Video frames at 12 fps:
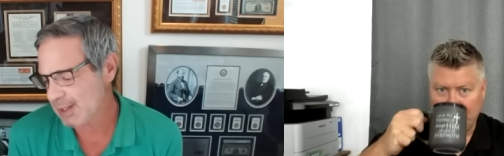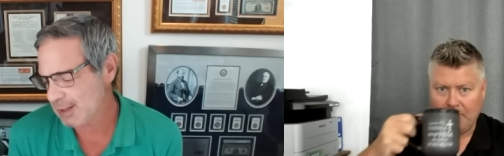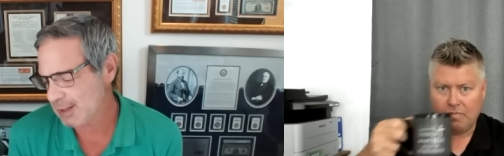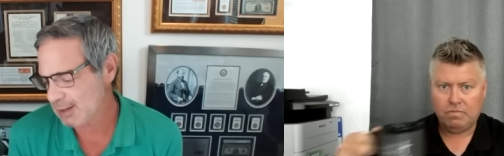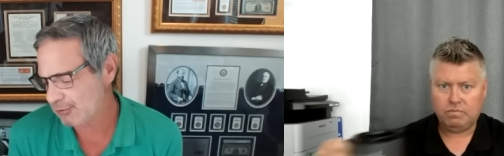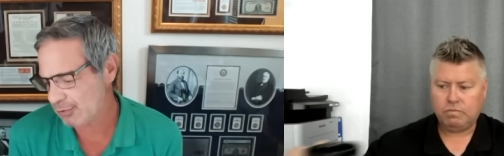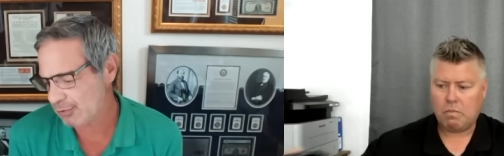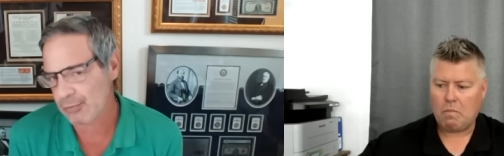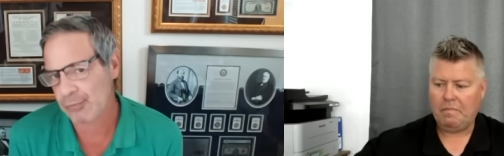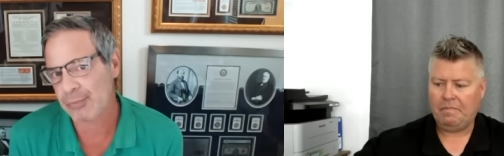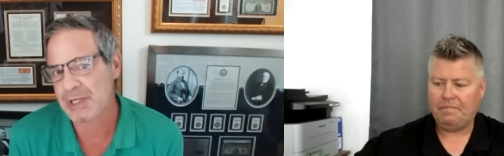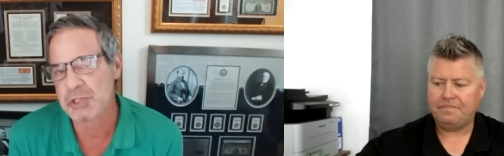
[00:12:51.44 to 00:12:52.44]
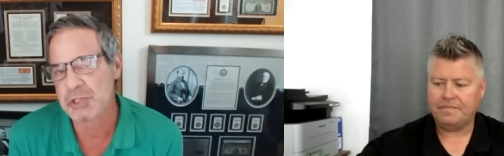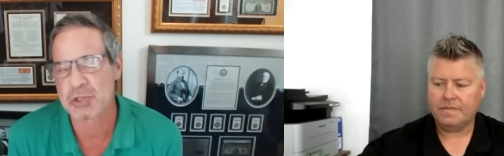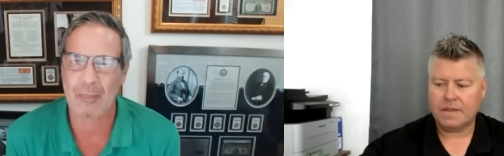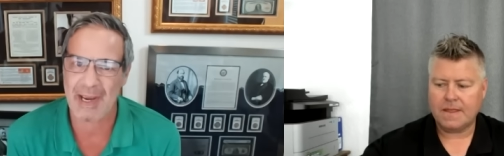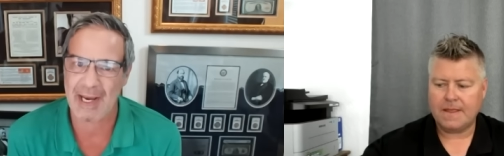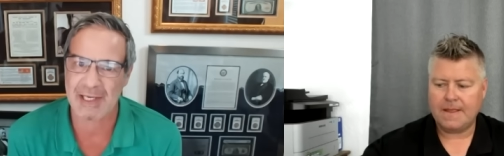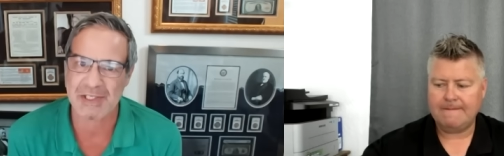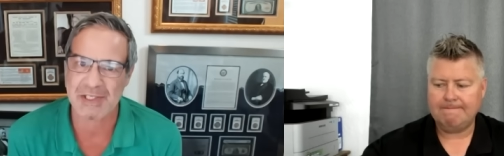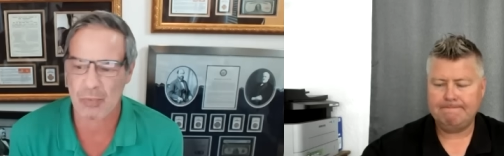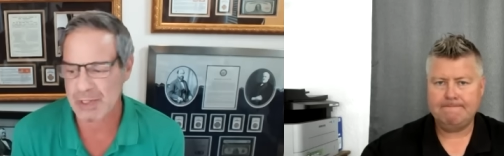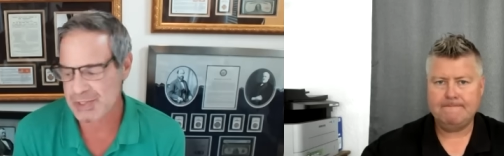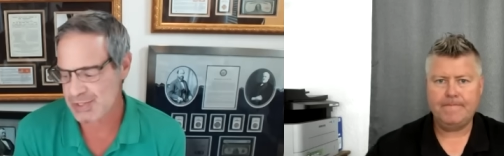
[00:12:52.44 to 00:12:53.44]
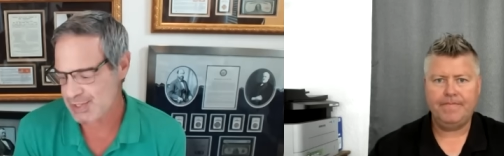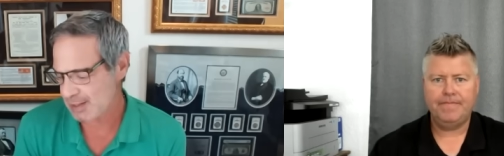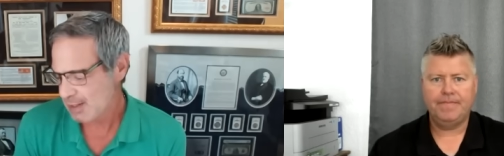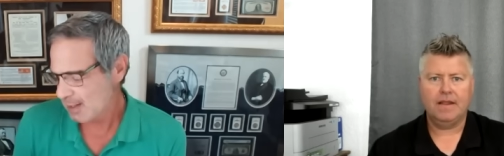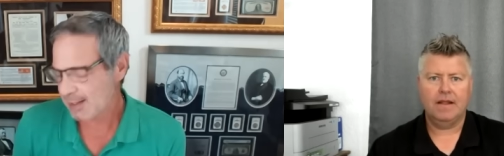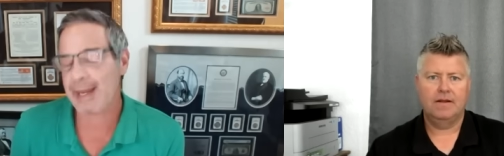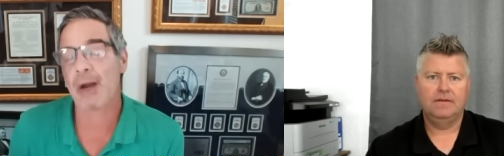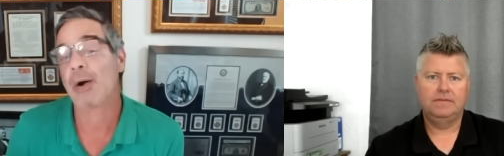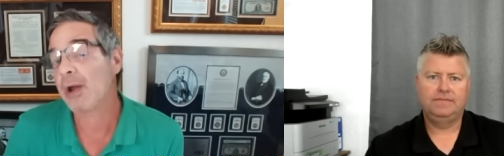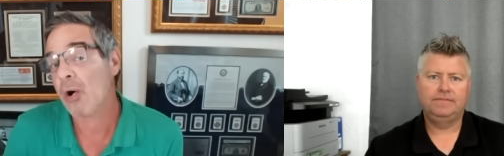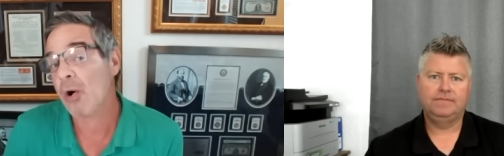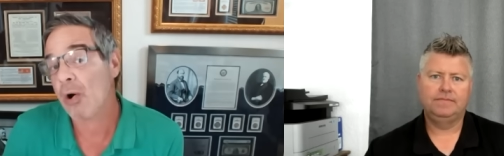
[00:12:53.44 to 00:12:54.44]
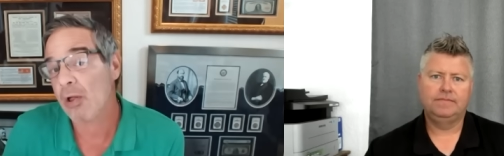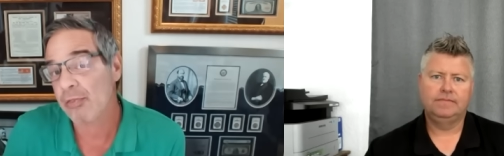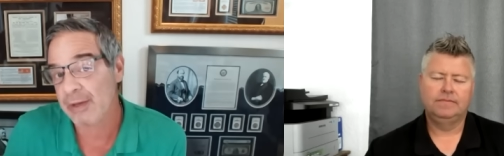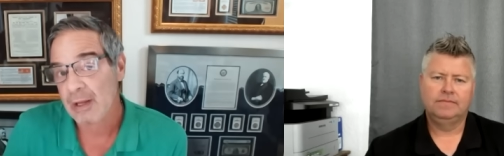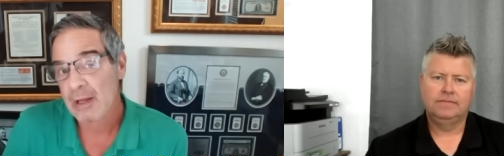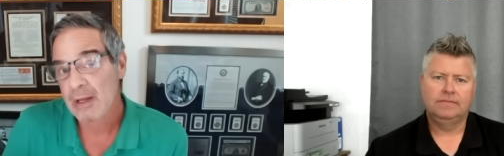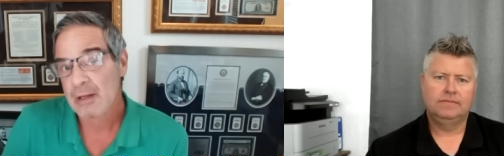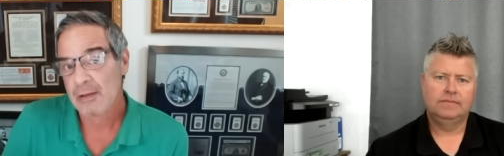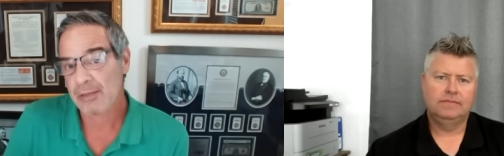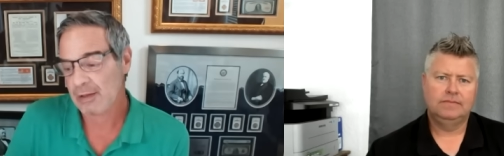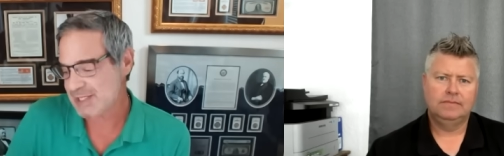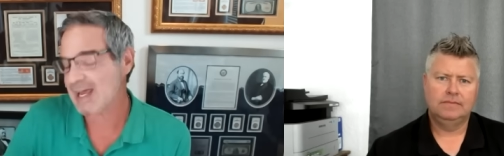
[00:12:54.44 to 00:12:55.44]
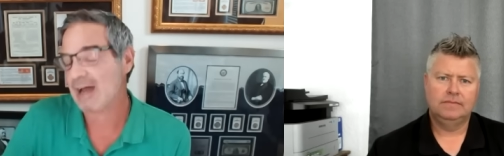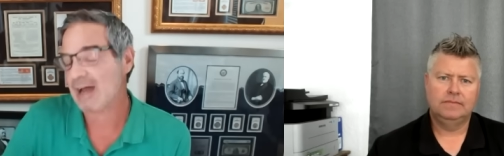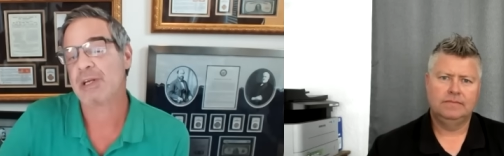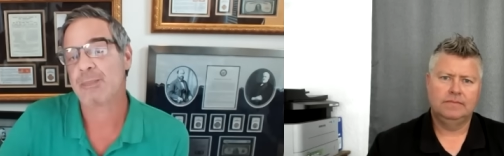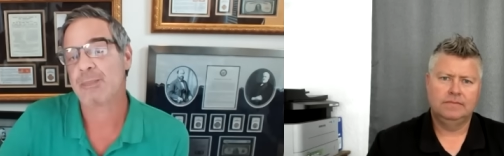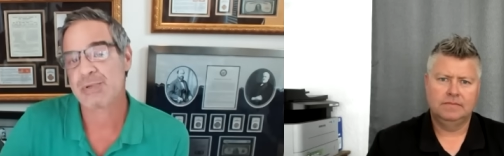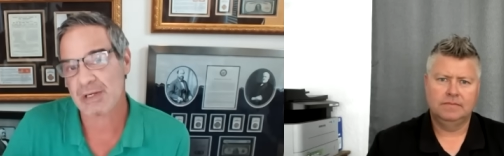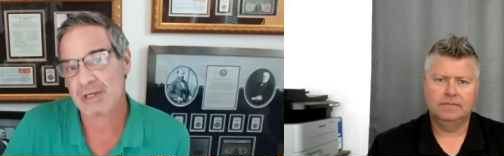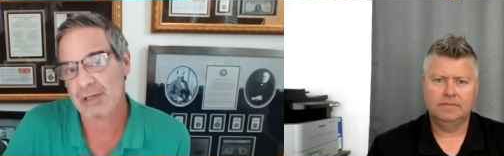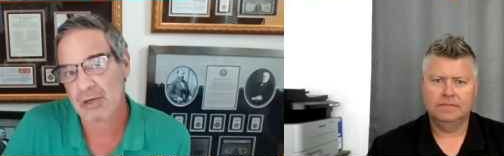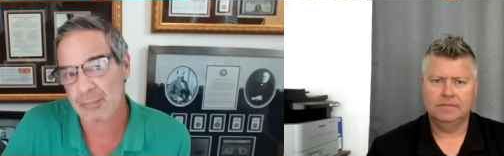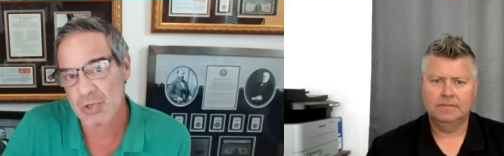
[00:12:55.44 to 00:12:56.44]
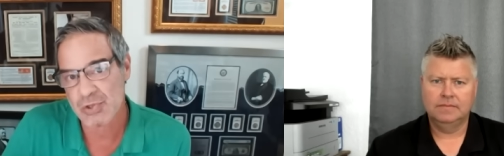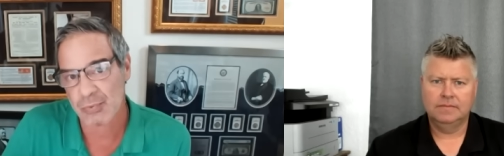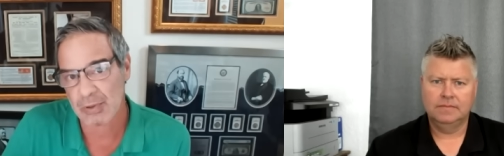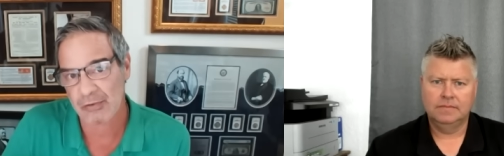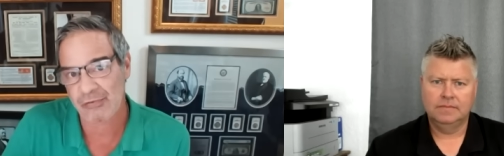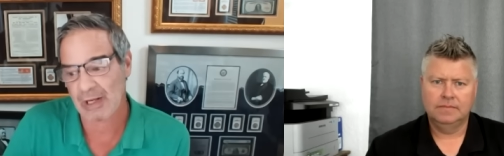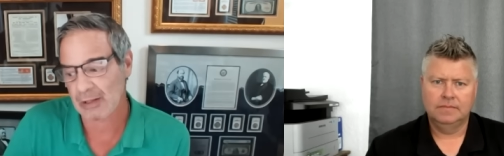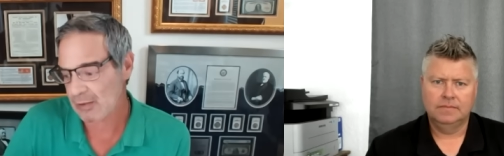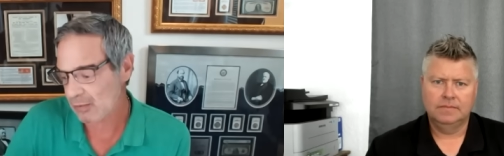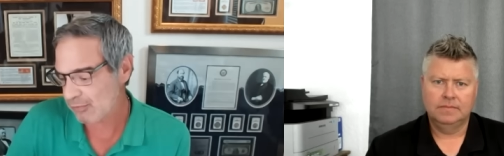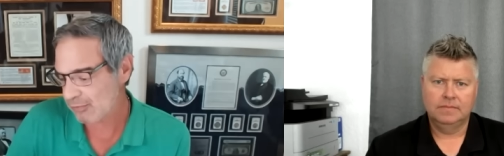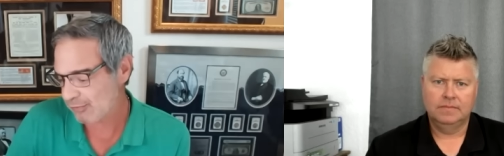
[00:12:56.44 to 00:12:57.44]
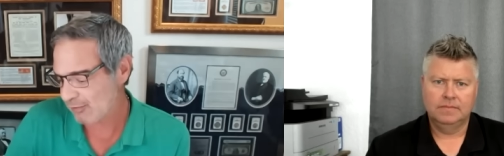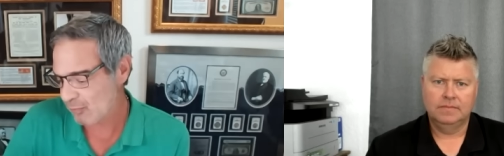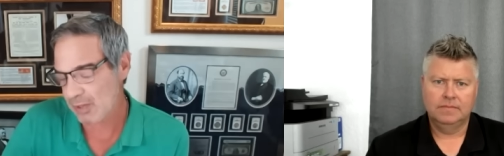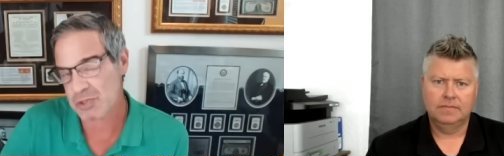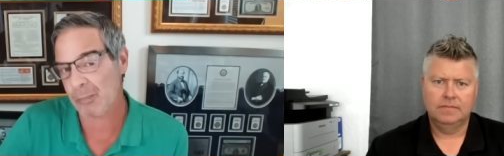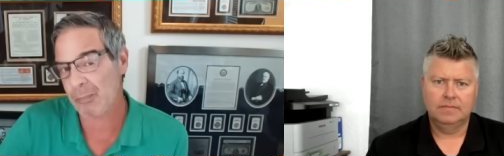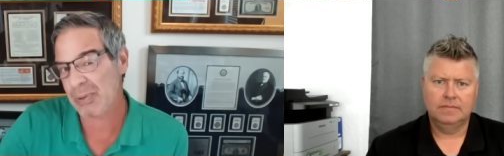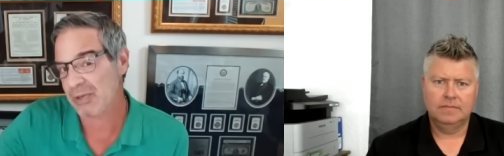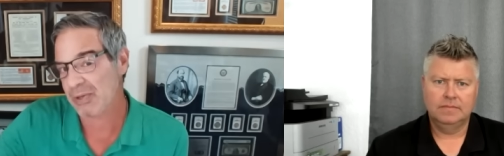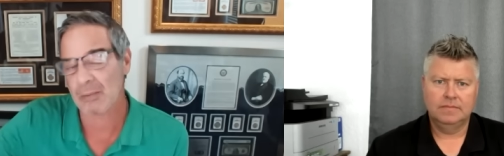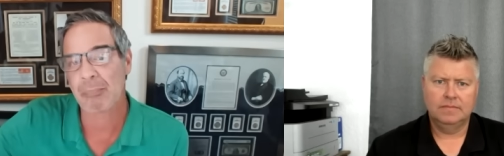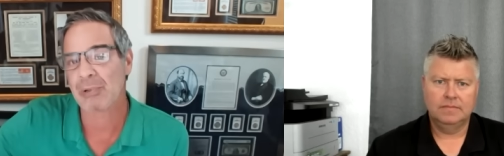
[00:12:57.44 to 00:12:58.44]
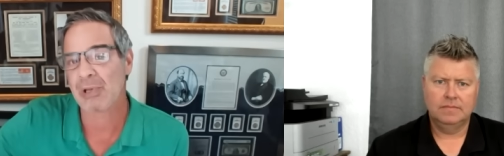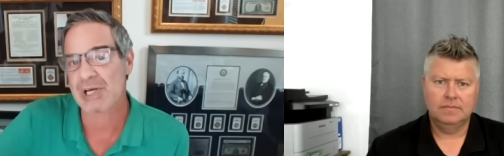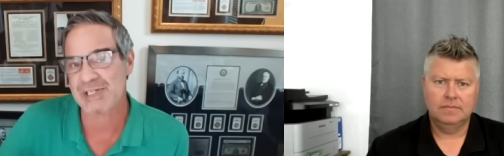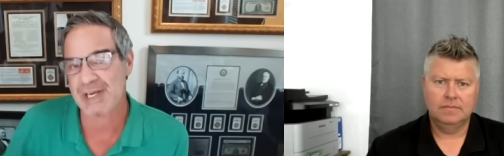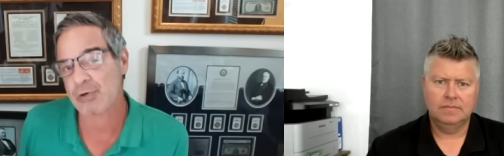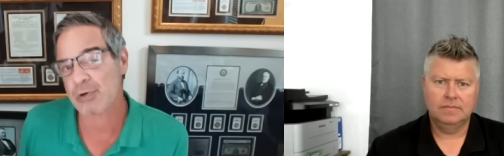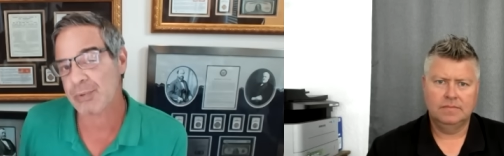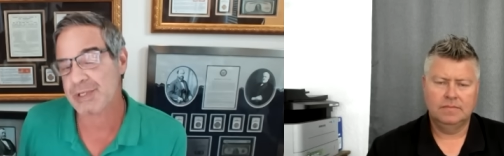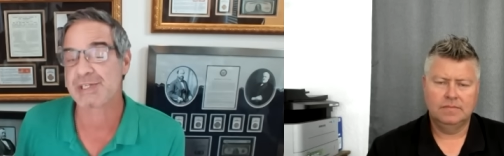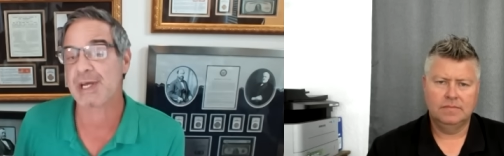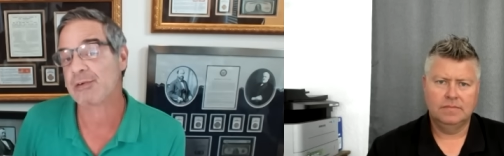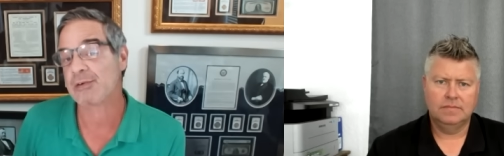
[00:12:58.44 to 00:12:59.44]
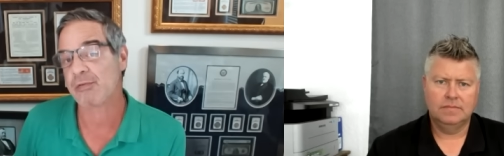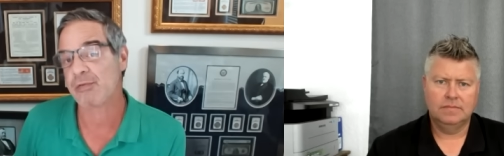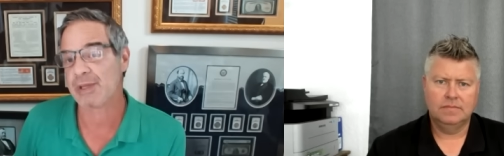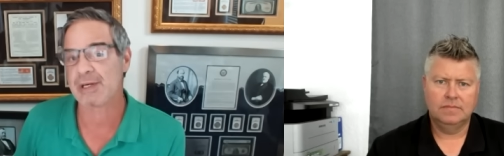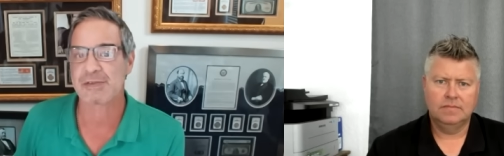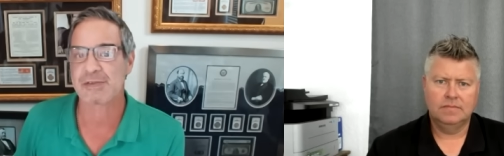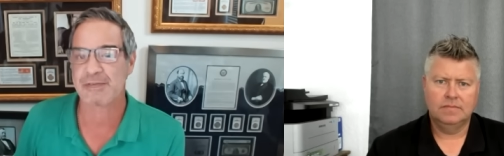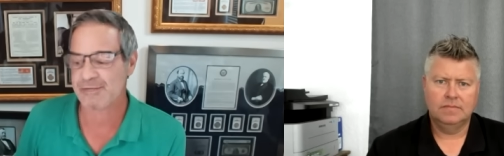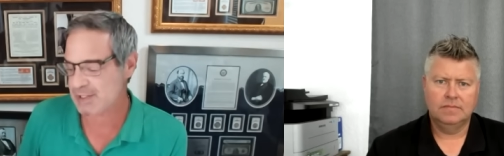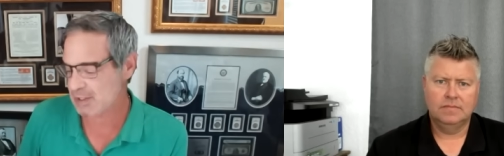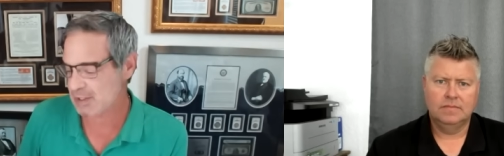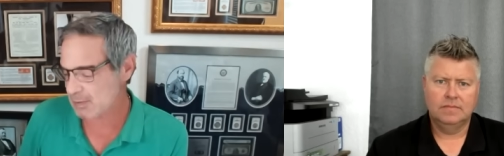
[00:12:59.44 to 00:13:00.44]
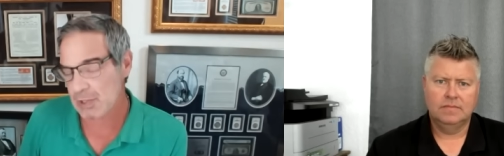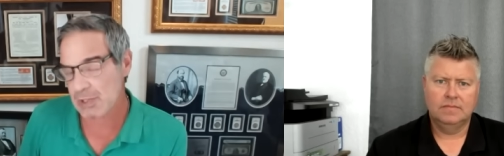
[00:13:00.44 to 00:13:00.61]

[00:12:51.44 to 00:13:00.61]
Speaker 1: to the regional banks, the ones that carry all the 70% of the commercial real estate loans, of which $1 billion+ have to reset over the next 15 months.